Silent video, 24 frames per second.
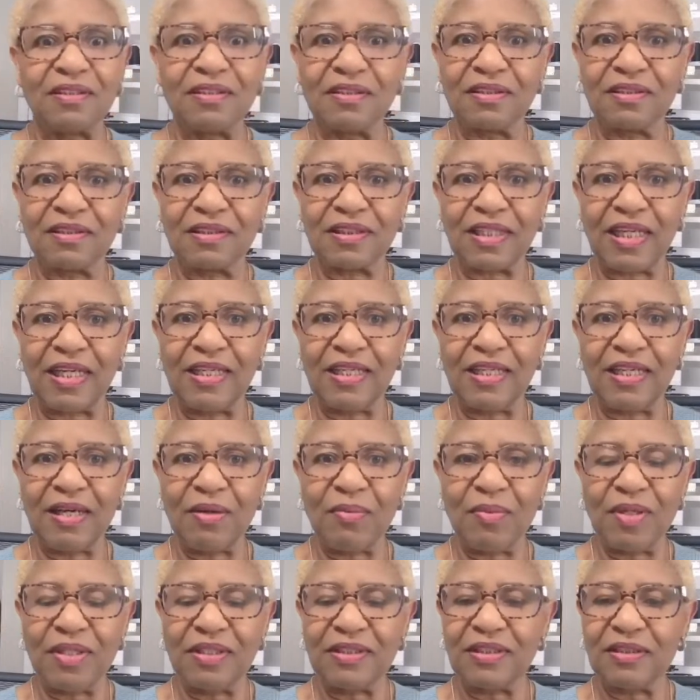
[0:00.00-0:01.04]
Sunday,
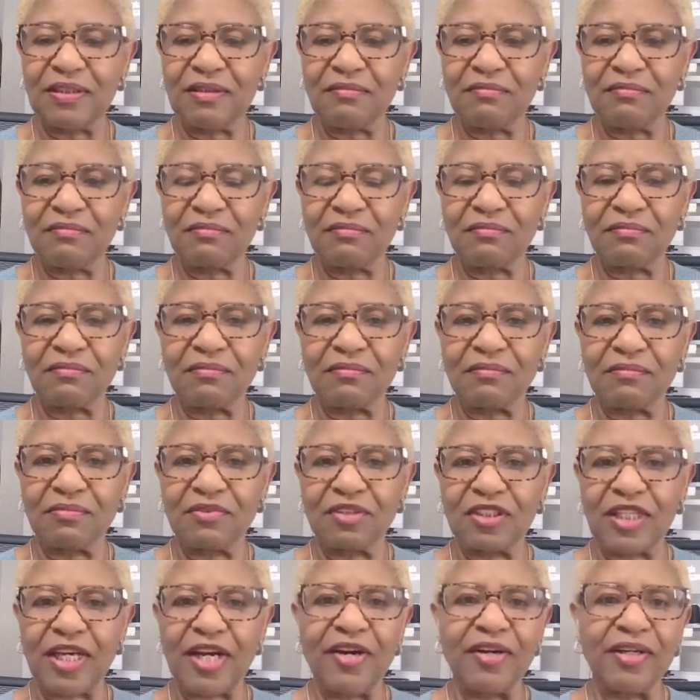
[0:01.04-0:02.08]
was it?
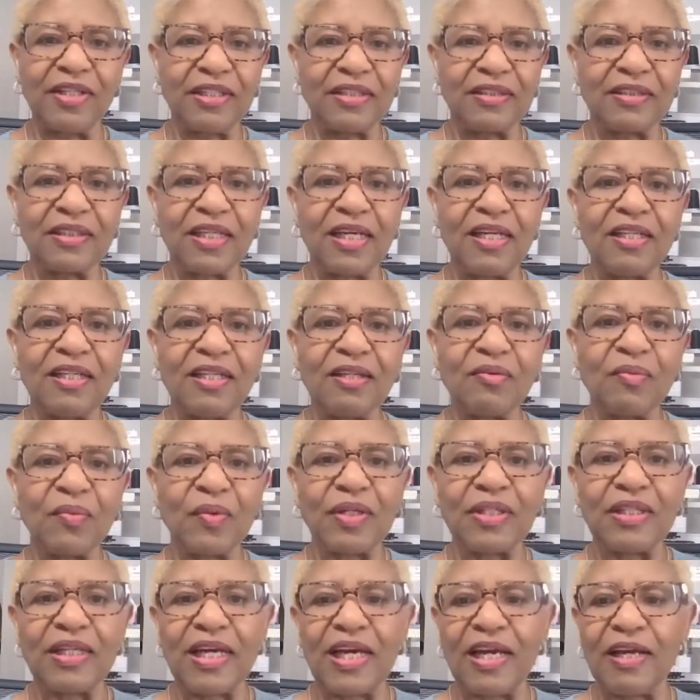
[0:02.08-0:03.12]
Saturday, Sunday,
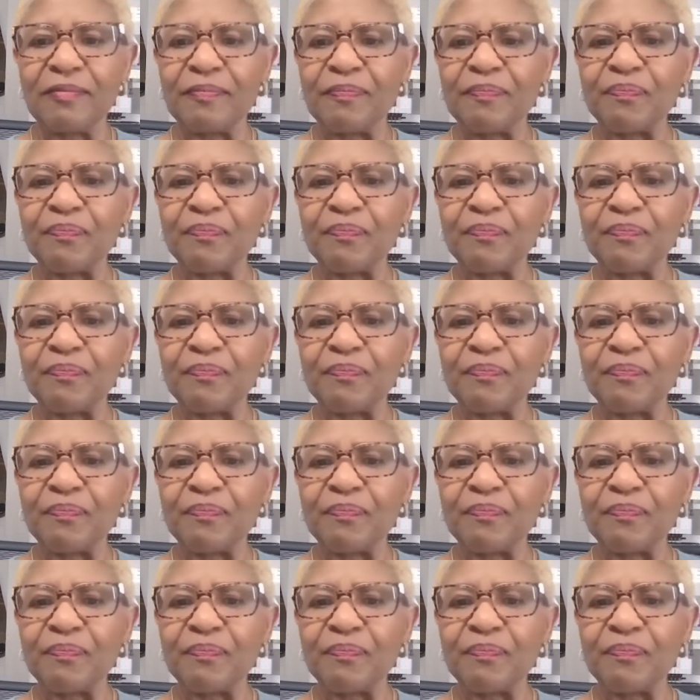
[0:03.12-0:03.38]
one day.